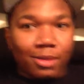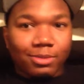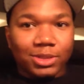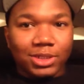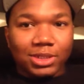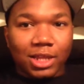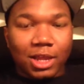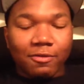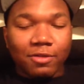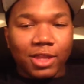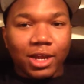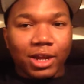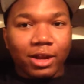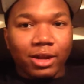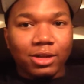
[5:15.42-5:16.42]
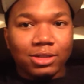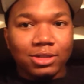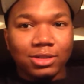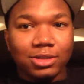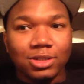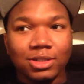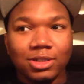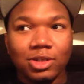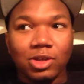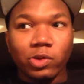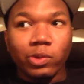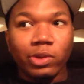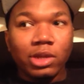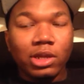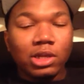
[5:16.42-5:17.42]
just left there because
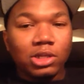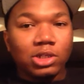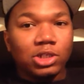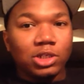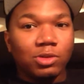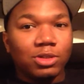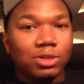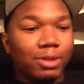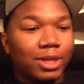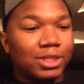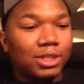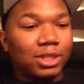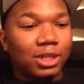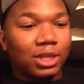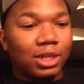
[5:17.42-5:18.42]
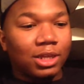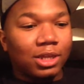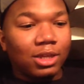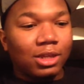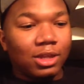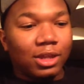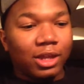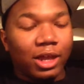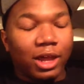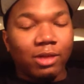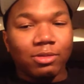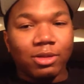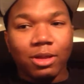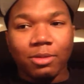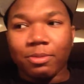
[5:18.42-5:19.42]
she was basically like
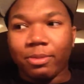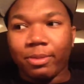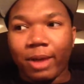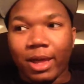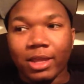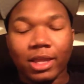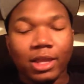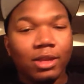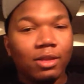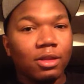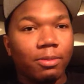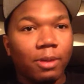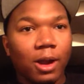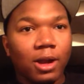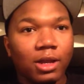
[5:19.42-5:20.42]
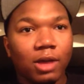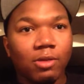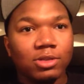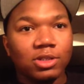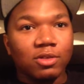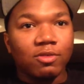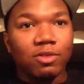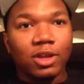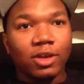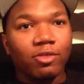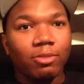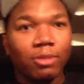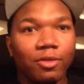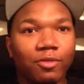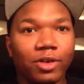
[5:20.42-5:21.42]
I. By the end of the party, I wasn't even there
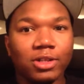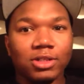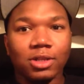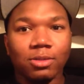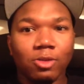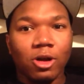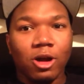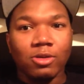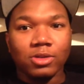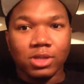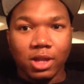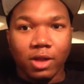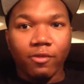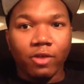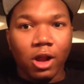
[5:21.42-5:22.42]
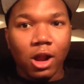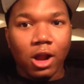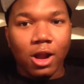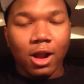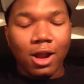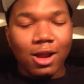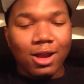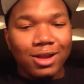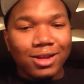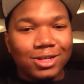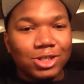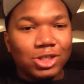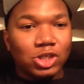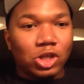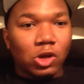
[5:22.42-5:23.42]
for my friends anymore. I was there for her.
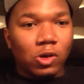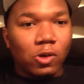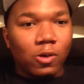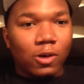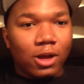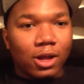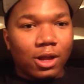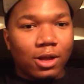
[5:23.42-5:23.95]
So